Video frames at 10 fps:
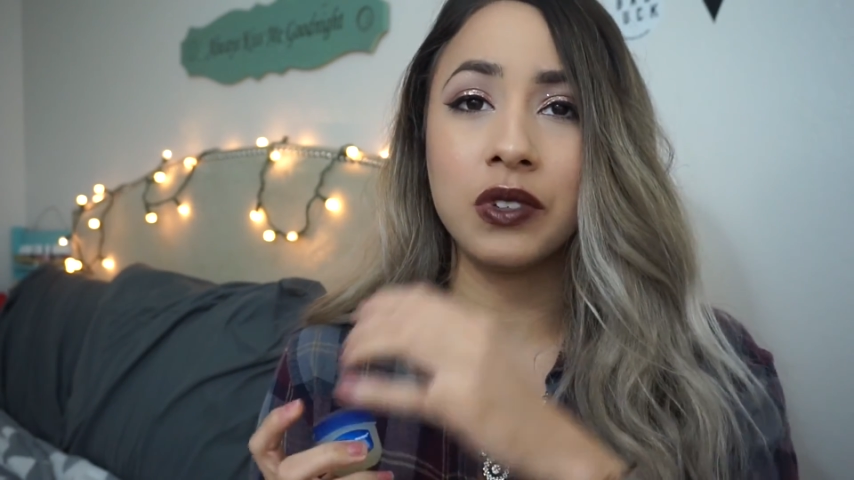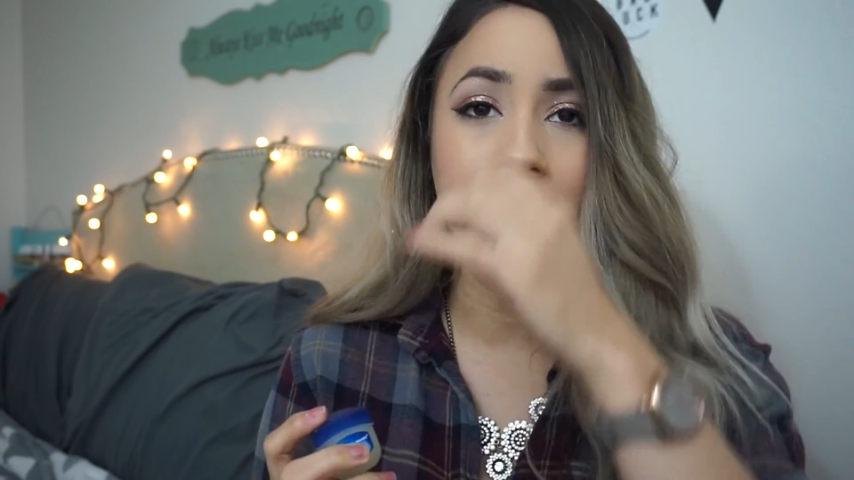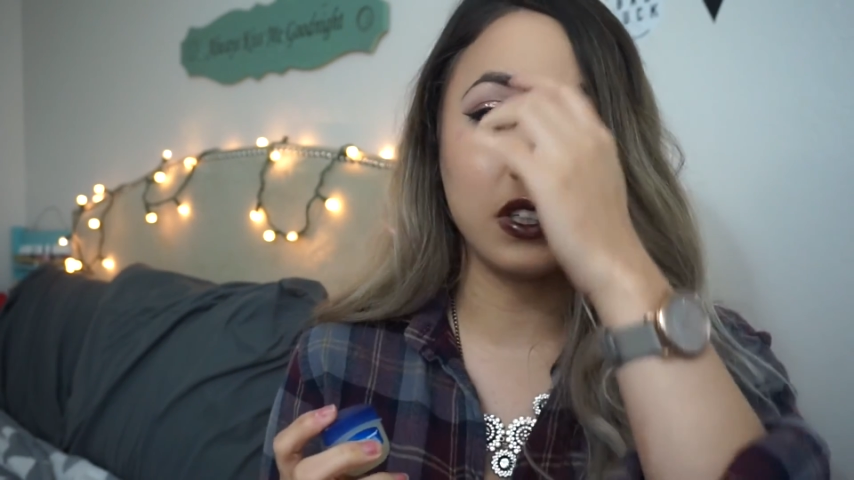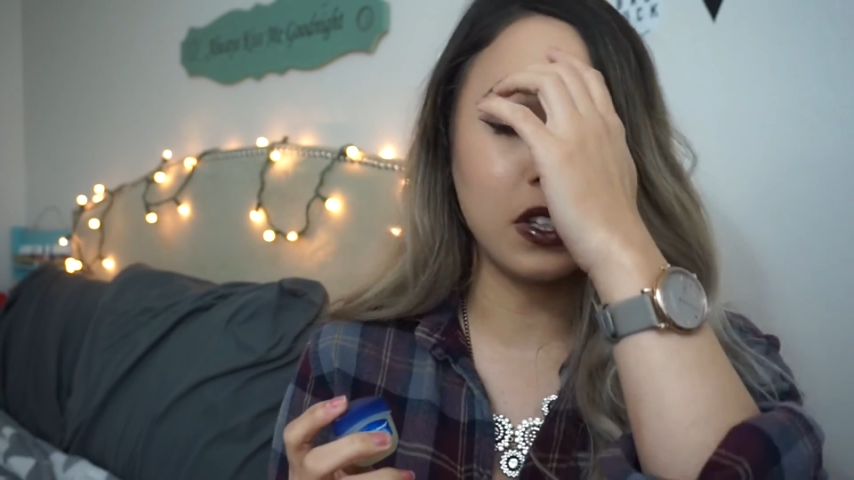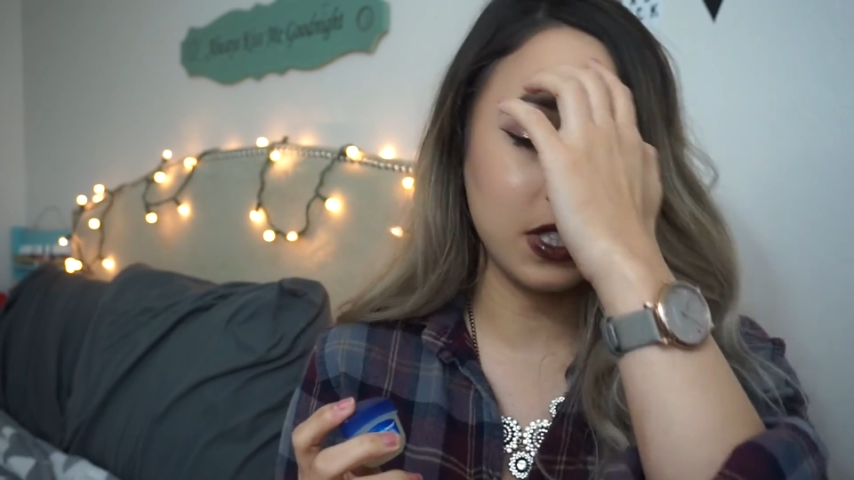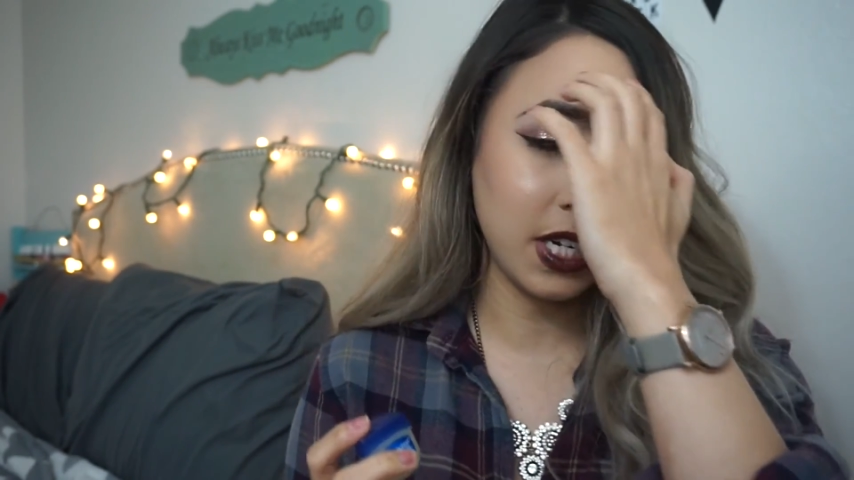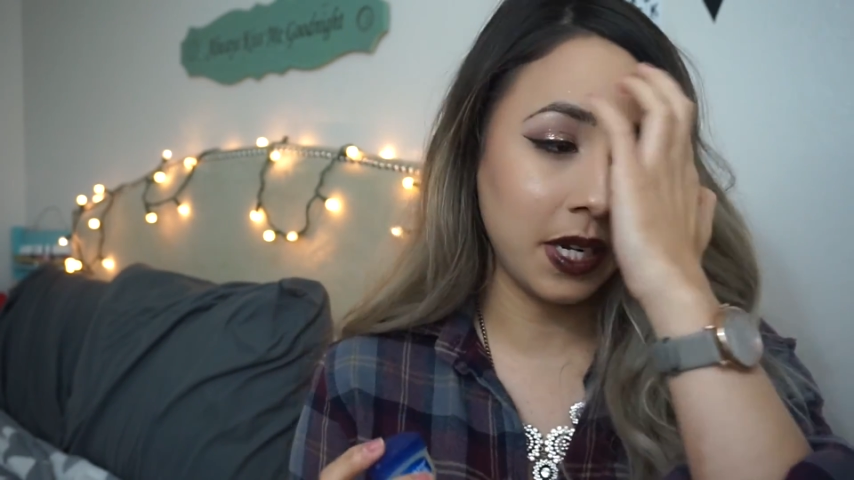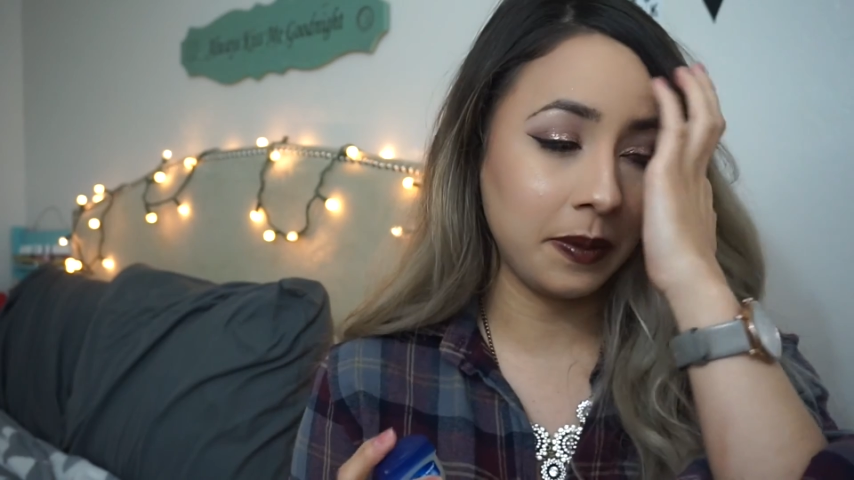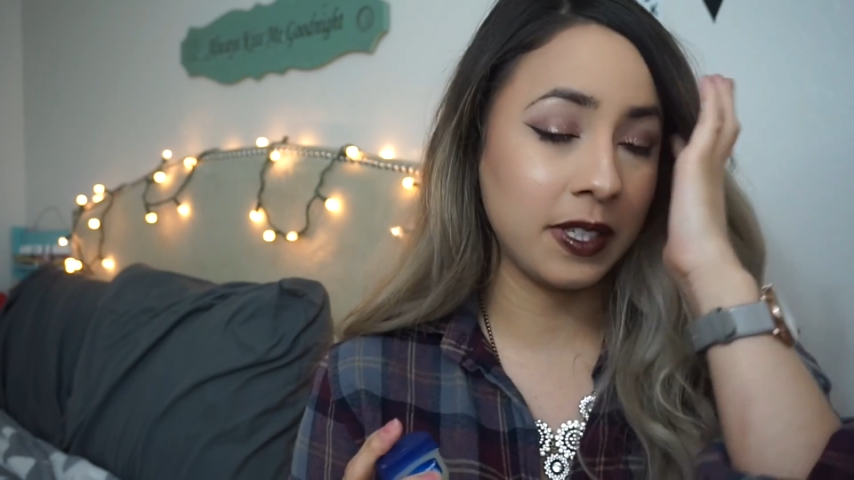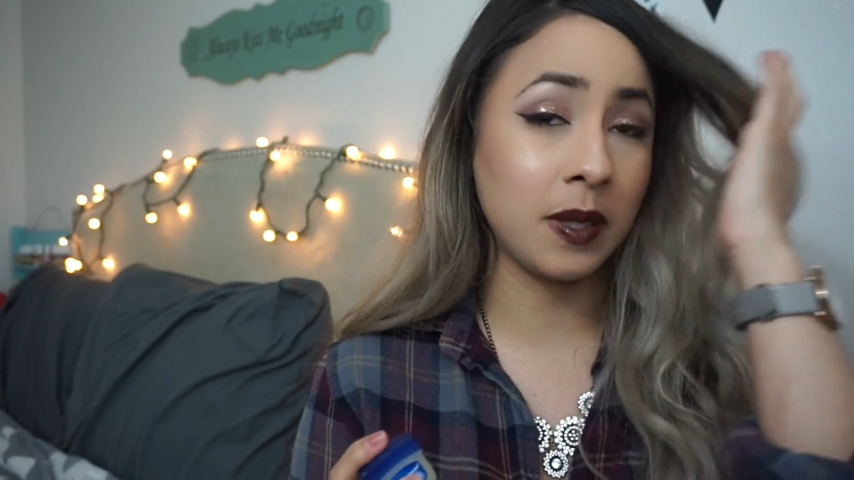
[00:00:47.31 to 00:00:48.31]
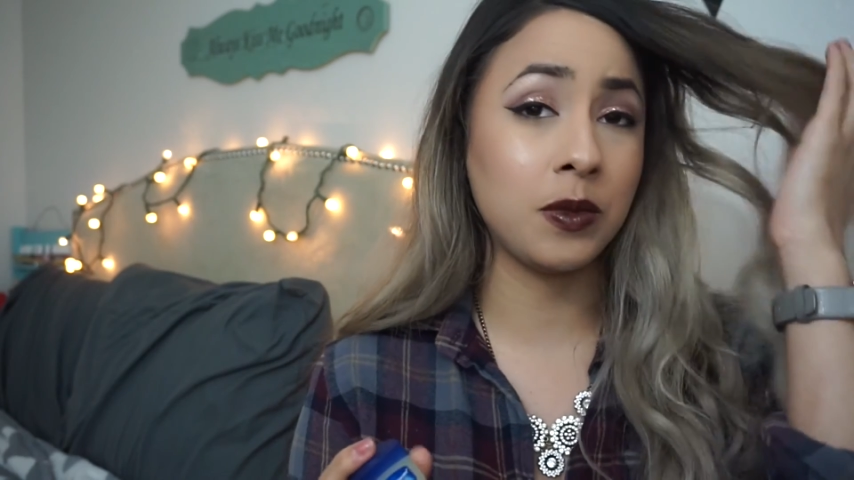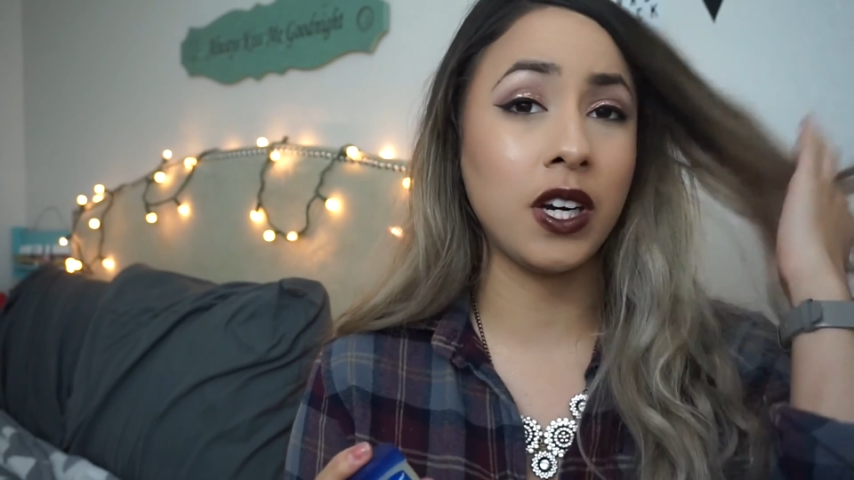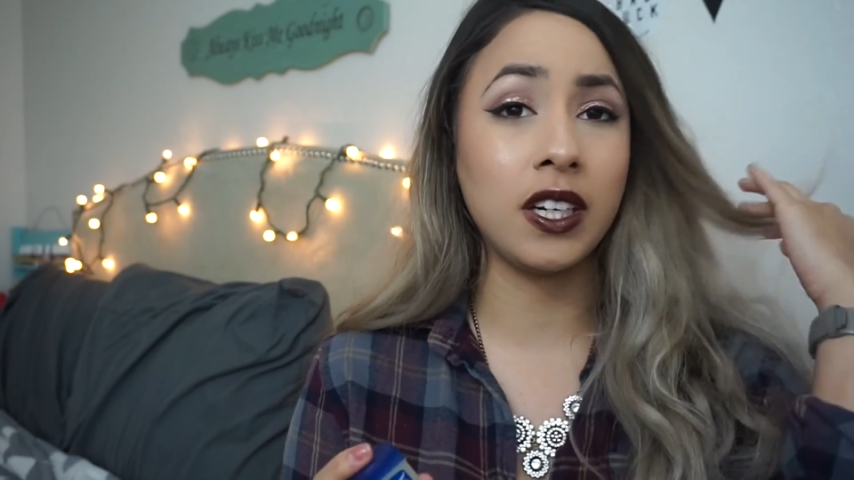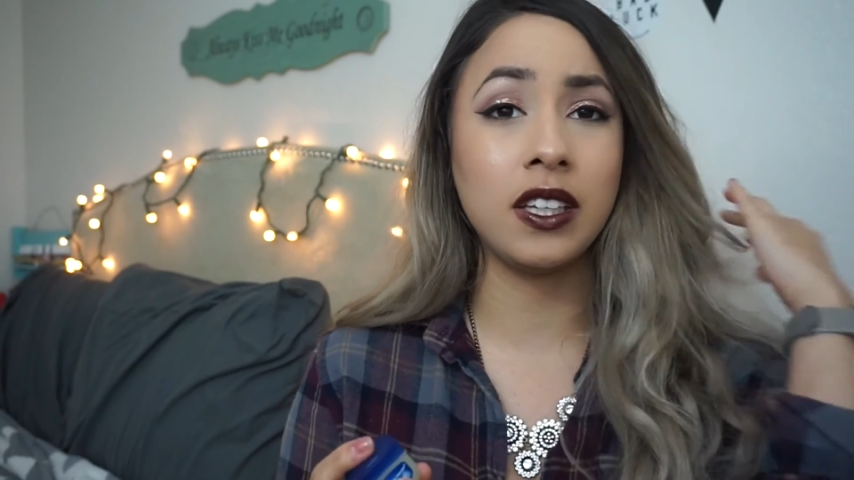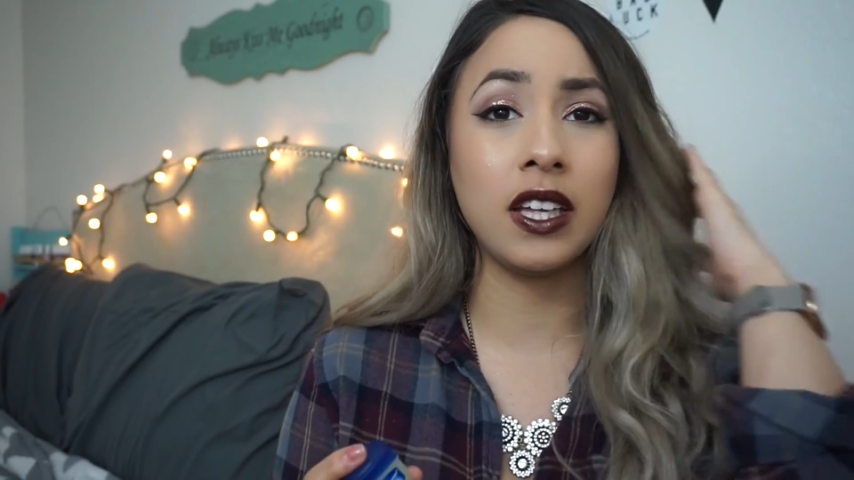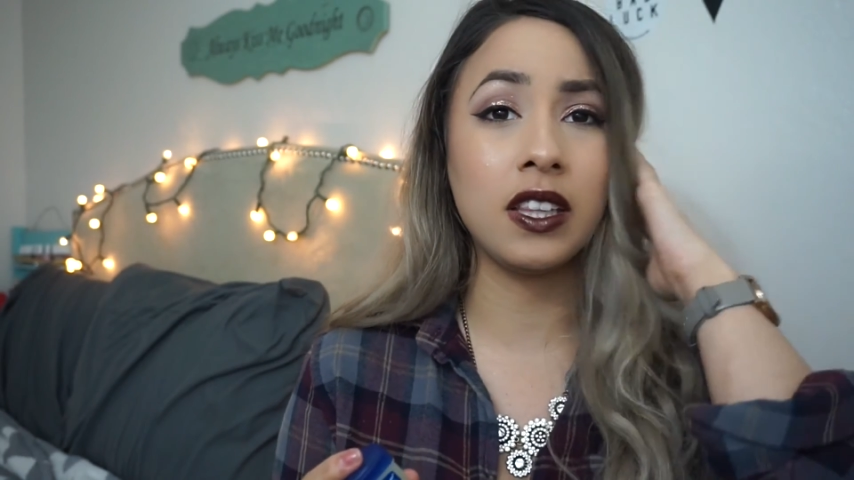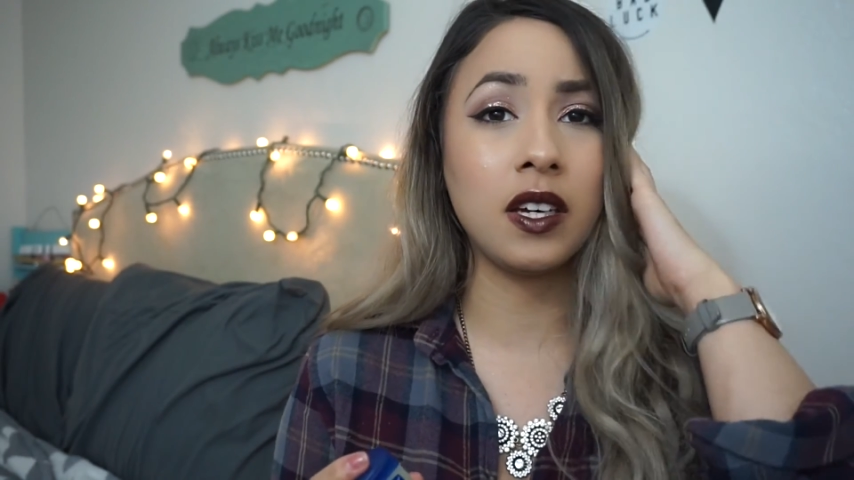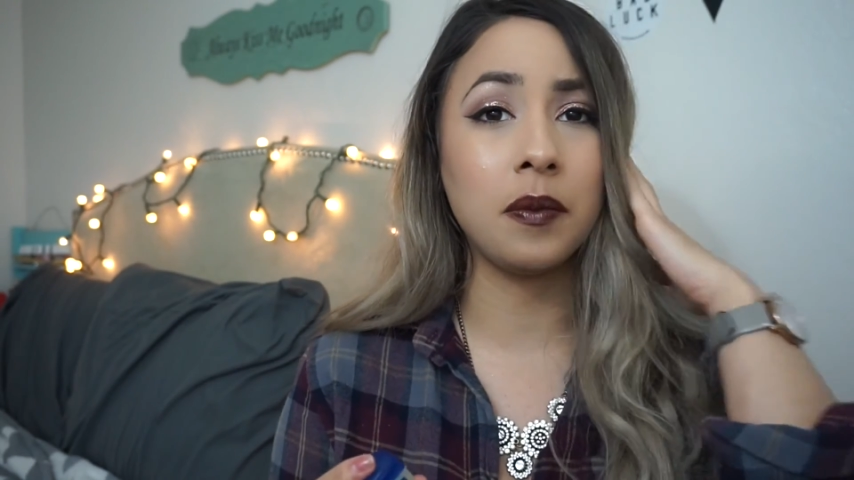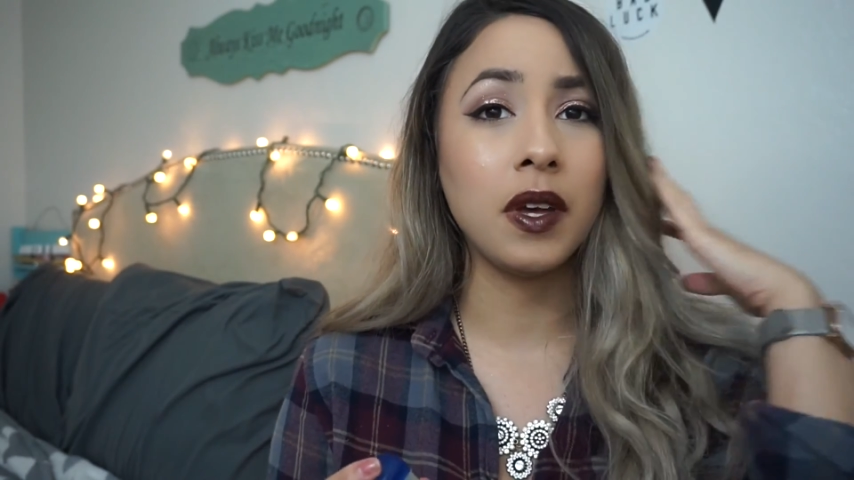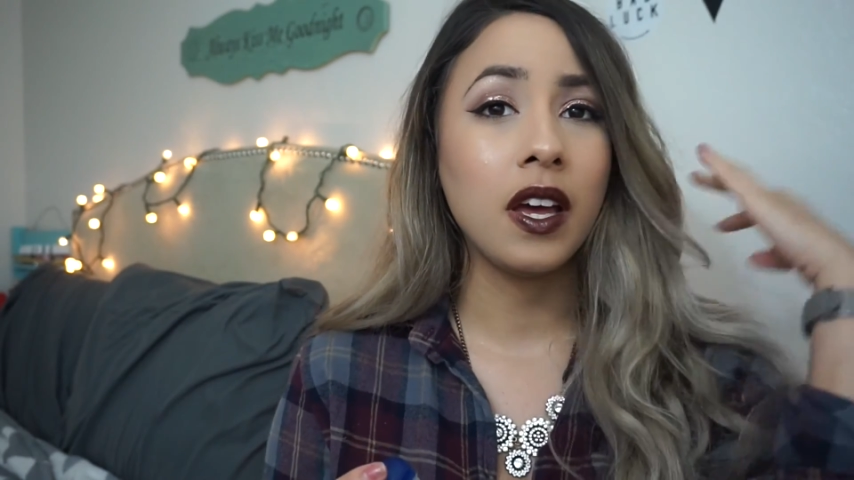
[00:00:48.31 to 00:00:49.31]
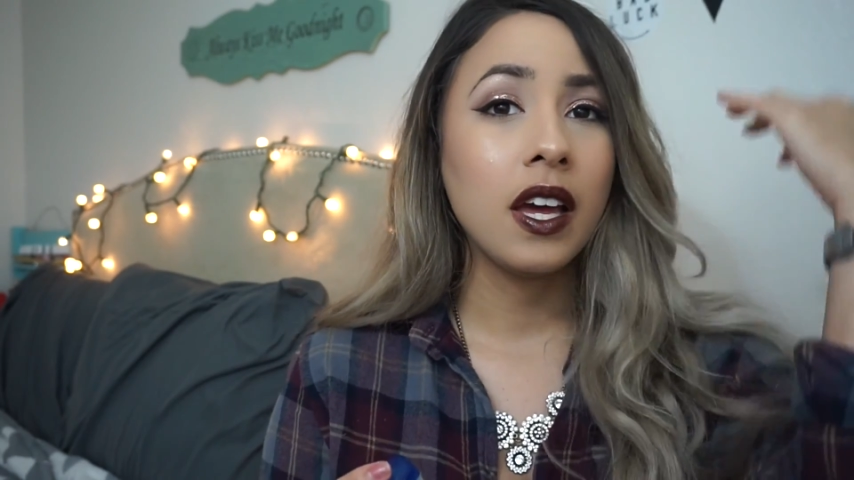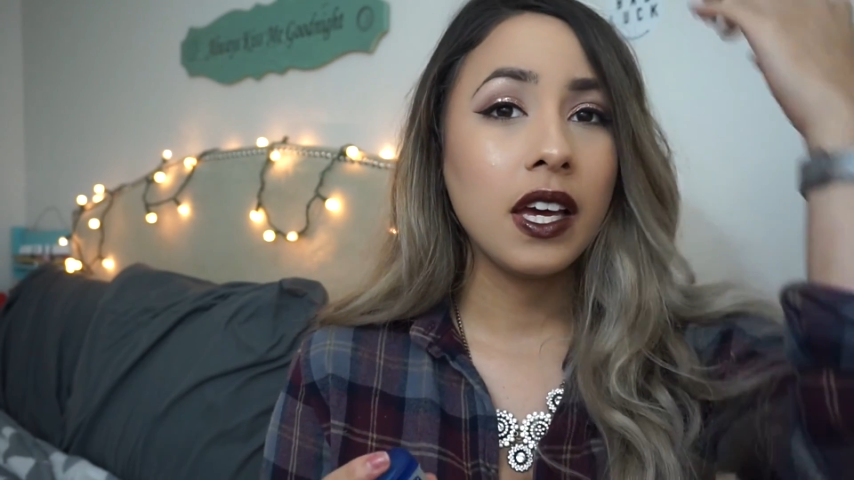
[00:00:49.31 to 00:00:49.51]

really long time because I'm trying to let them